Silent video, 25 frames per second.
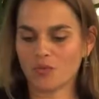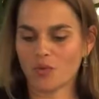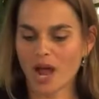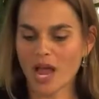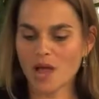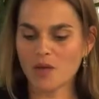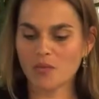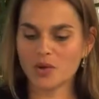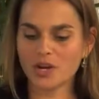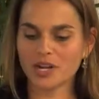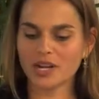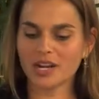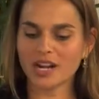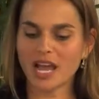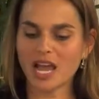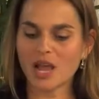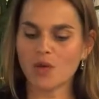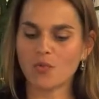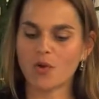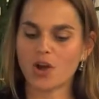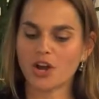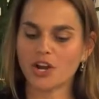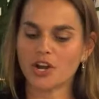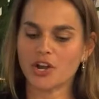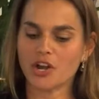Why wouldn't I
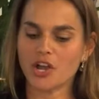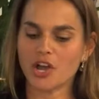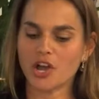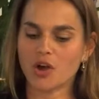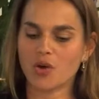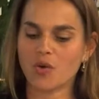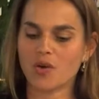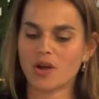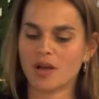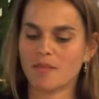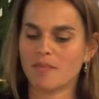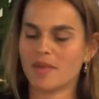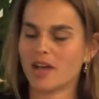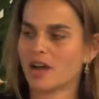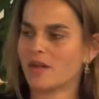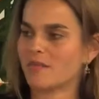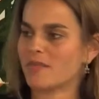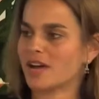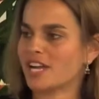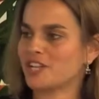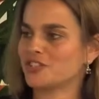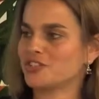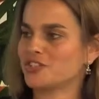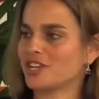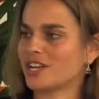want to know about
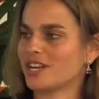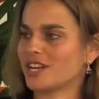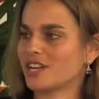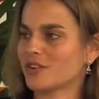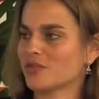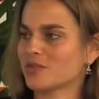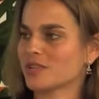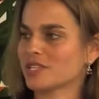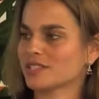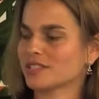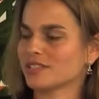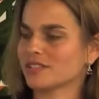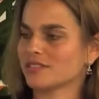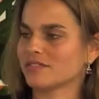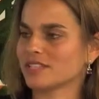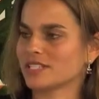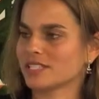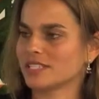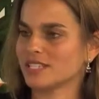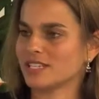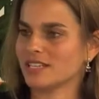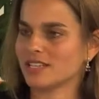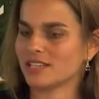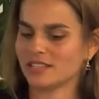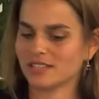my genetic risk of
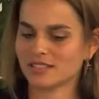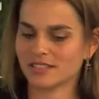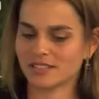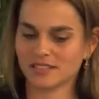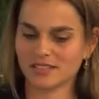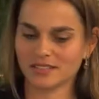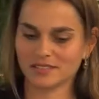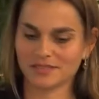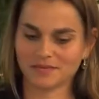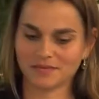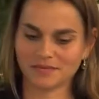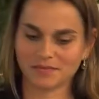disease?